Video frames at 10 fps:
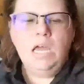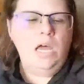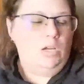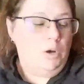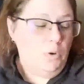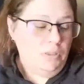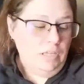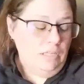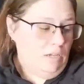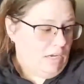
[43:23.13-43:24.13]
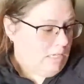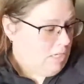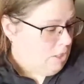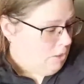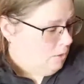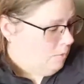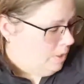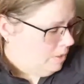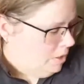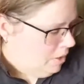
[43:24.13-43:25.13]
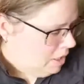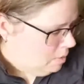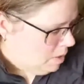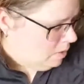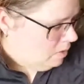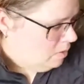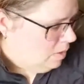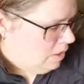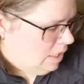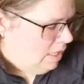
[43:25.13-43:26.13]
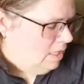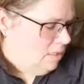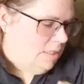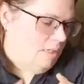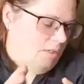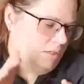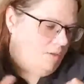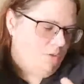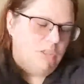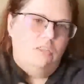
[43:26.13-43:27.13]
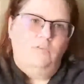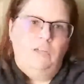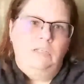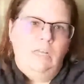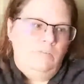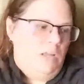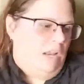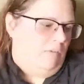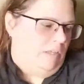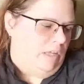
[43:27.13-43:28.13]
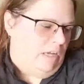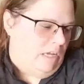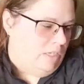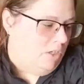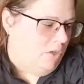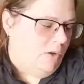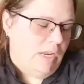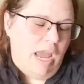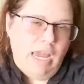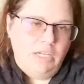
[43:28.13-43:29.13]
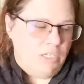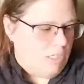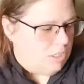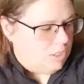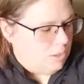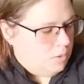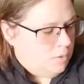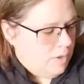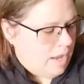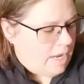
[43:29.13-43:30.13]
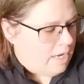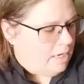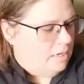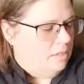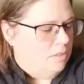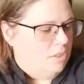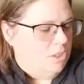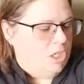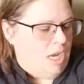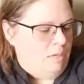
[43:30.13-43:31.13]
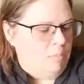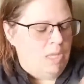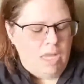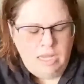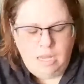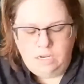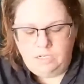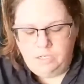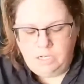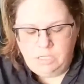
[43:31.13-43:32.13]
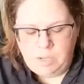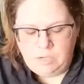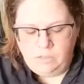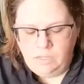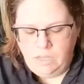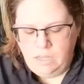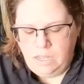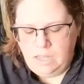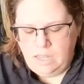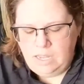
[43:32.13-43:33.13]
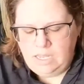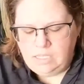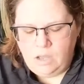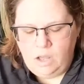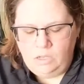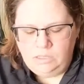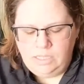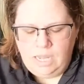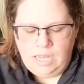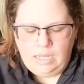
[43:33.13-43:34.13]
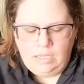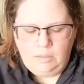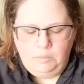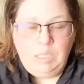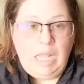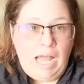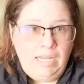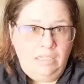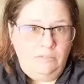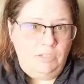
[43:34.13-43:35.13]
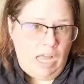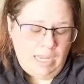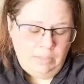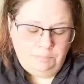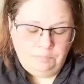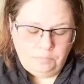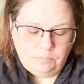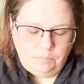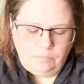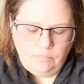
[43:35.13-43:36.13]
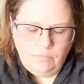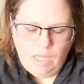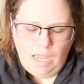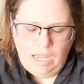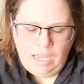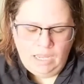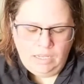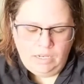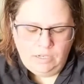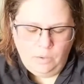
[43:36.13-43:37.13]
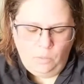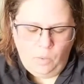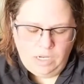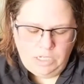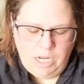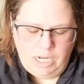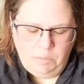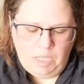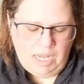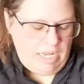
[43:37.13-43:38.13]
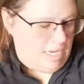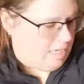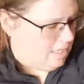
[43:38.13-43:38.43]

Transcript: Cool thing that you guys can do with Turkish spindles when you get used to the feel of it and everything is you can actually do a chain ply on a Turkish spindle. It's called ply on the fly. And what a chain ply is